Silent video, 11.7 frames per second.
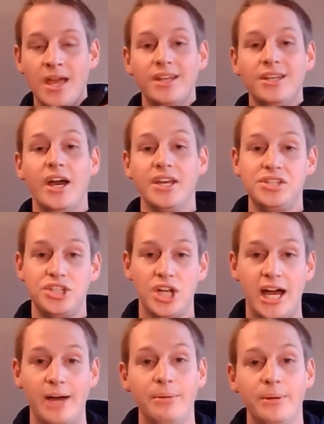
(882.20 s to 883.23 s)
Nice
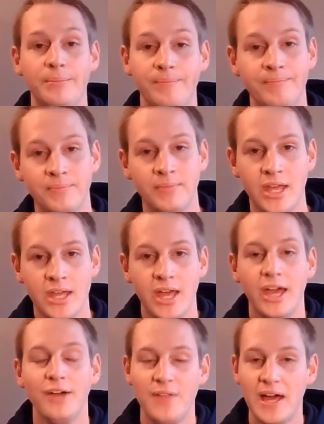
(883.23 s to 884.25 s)
job.
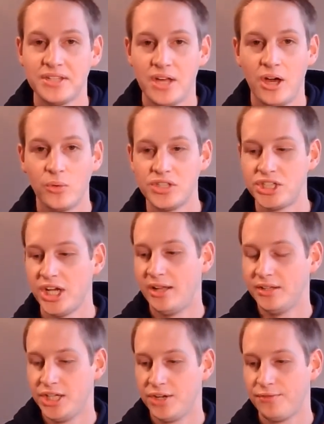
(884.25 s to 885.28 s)
If that song was
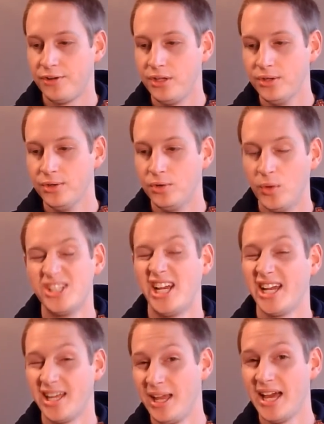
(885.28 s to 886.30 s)
challenging for you, which I
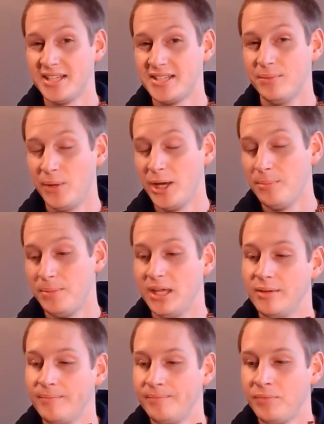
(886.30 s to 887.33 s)
can guess it might
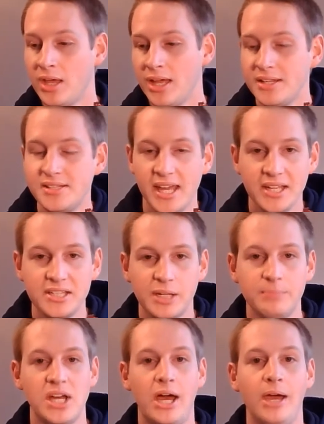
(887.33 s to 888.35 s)
be, take some
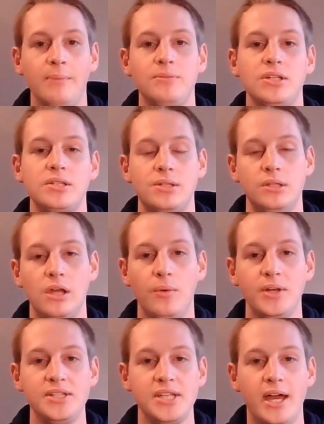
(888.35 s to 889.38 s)
time to slow
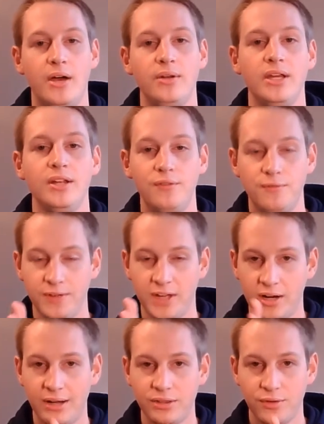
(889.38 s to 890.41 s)
it down and
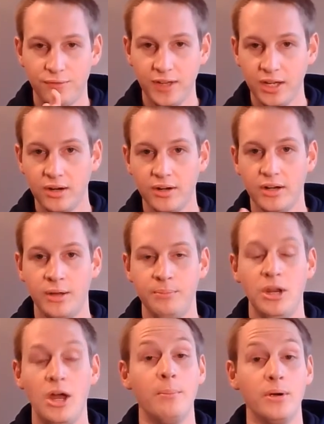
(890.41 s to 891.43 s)
figure out the finger
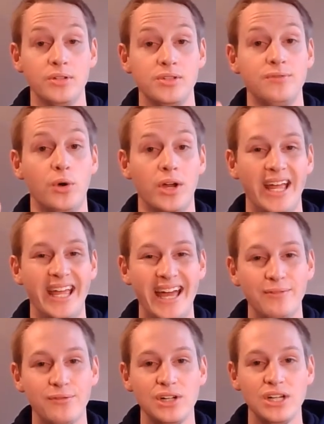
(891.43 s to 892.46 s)
numbers for
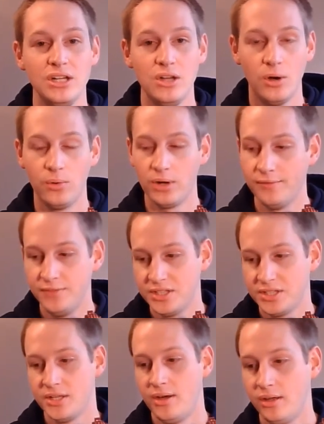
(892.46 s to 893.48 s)
every note of the
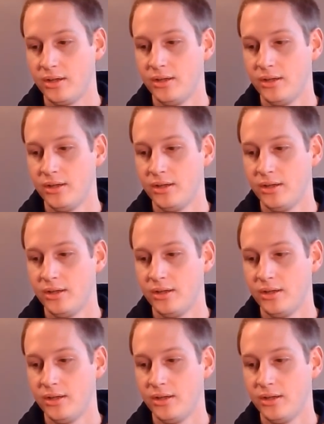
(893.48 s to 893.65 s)
song.